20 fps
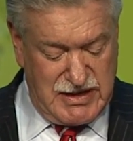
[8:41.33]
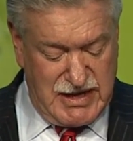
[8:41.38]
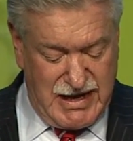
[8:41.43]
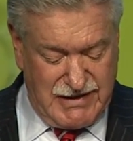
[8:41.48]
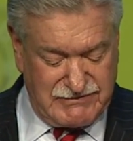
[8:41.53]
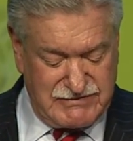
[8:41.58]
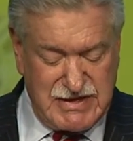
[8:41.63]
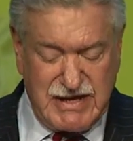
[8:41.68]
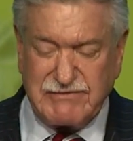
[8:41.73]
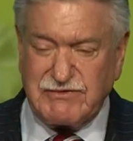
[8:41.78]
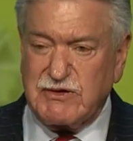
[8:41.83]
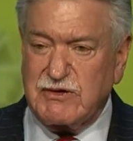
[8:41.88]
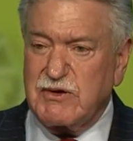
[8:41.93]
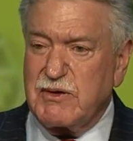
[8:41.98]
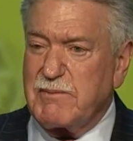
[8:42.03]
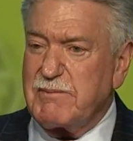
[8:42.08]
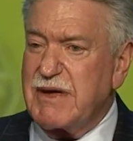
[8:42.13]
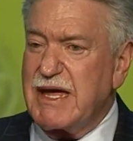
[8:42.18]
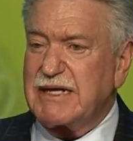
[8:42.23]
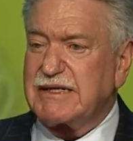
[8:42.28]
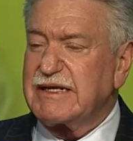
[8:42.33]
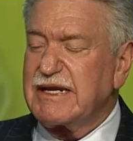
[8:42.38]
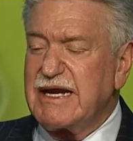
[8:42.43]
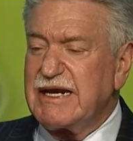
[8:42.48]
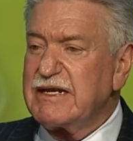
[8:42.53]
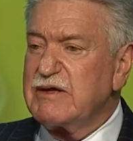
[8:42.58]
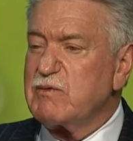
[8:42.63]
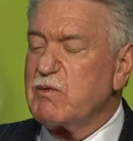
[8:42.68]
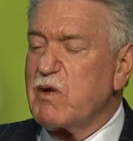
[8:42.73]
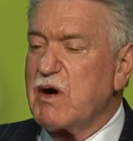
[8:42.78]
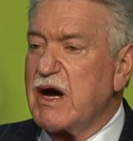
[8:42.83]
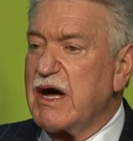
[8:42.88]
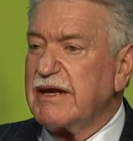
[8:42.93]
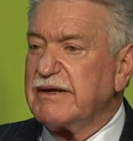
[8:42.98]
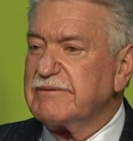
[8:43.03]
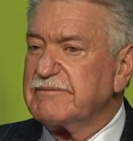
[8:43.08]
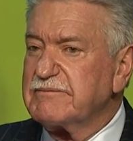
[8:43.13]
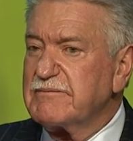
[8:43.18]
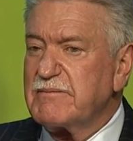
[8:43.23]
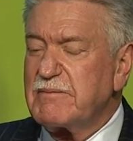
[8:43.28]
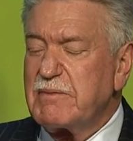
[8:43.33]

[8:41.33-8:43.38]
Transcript: I've never met anyone